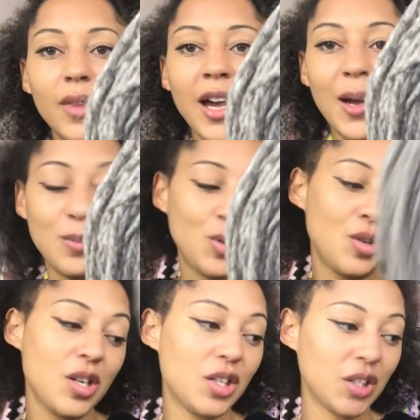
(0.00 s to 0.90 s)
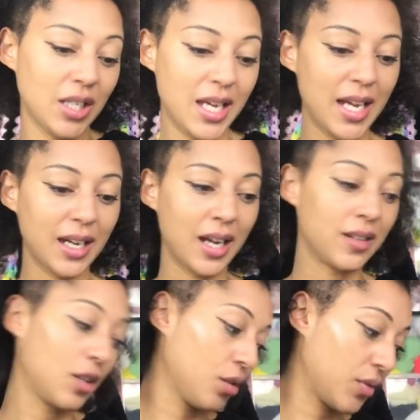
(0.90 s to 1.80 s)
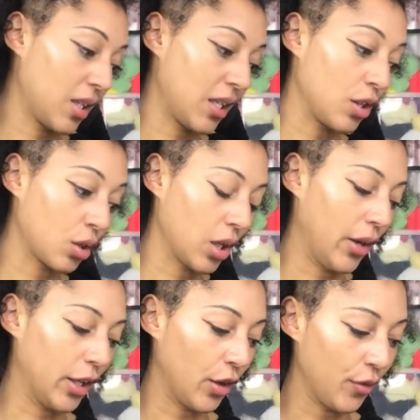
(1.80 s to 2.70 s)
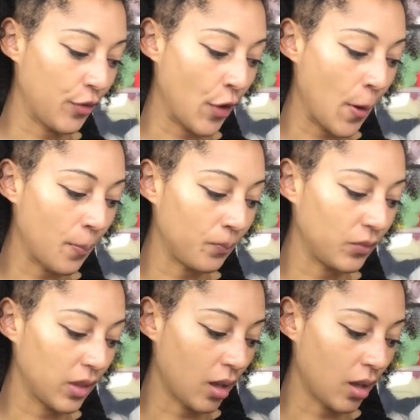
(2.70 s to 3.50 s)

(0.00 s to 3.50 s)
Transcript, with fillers: Absolutely stunning. And then obviously the colour I got from